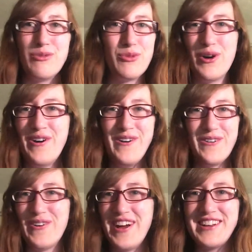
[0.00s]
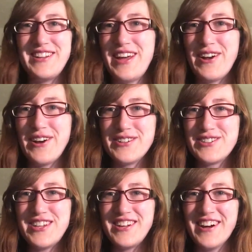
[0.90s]
did that hurt
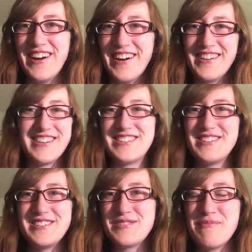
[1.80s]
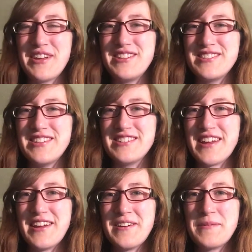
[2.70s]
Chica? That didn't just make any sense.
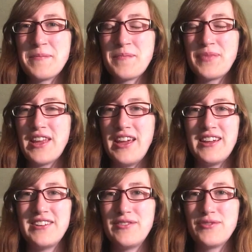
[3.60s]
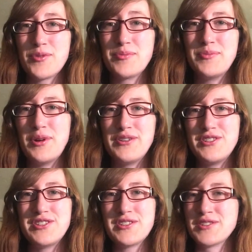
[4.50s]
And from a
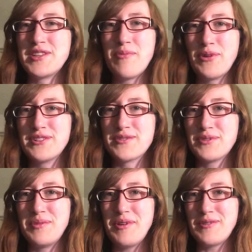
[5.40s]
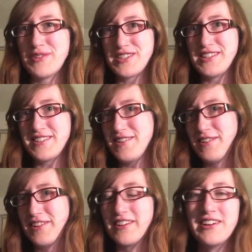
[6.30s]
logistical standpoint, it doesn't really make much sense
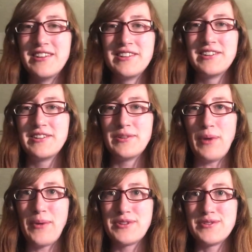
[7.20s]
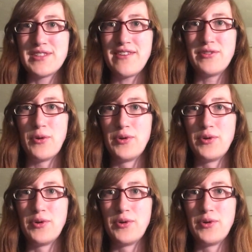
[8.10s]
either. Why would you save an